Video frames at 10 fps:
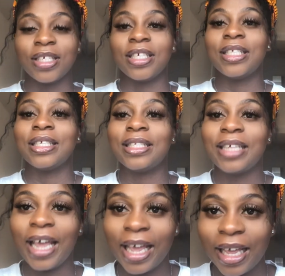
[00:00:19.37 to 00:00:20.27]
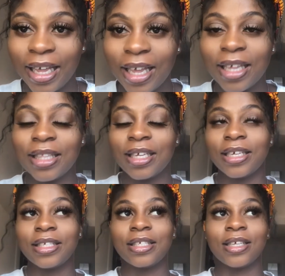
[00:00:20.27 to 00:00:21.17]
today, in
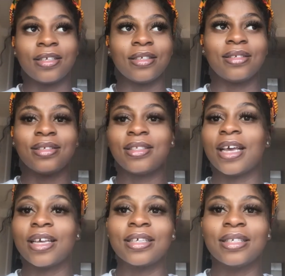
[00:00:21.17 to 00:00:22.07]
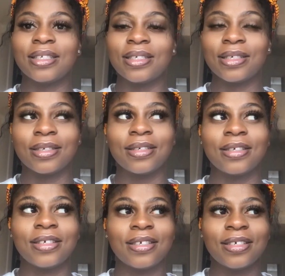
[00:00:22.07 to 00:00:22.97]
this second
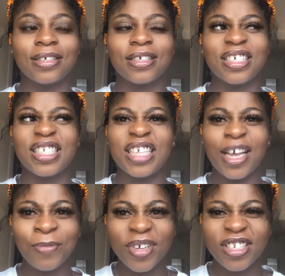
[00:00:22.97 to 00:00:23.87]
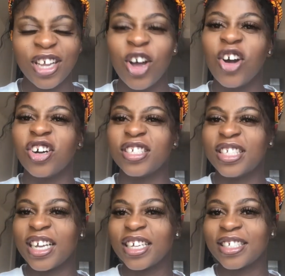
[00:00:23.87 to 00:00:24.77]
segment or
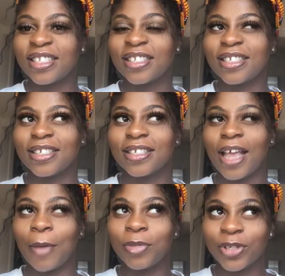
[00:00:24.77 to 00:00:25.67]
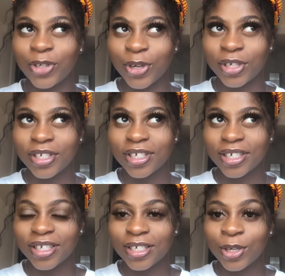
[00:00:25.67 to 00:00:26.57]
second episode
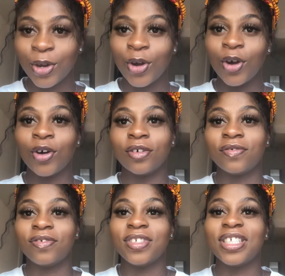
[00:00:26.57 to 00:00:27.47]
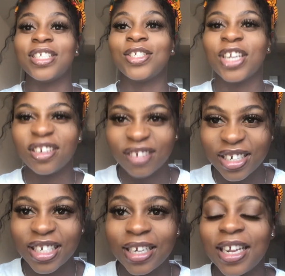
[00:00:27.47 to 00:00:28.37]
of this
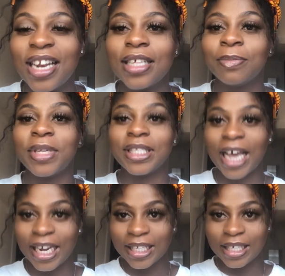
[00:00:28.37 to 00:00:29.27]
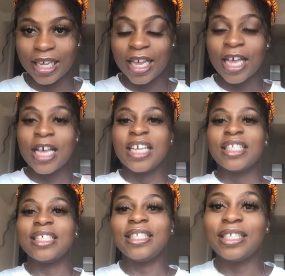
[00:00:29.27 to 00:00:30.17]
generation and its mentality,
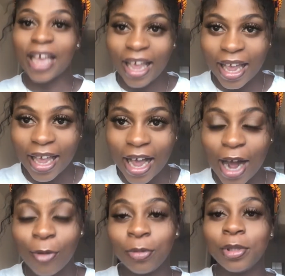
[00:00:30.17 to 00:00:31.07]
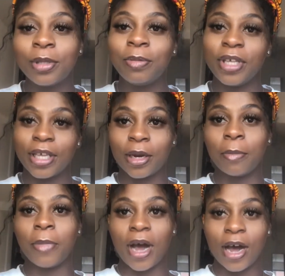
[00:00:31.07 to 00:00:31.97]
today I will be speaking
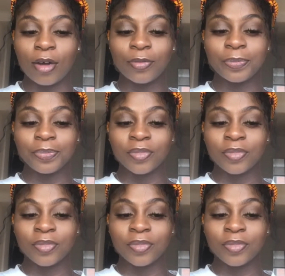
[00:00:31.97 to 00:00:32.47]
about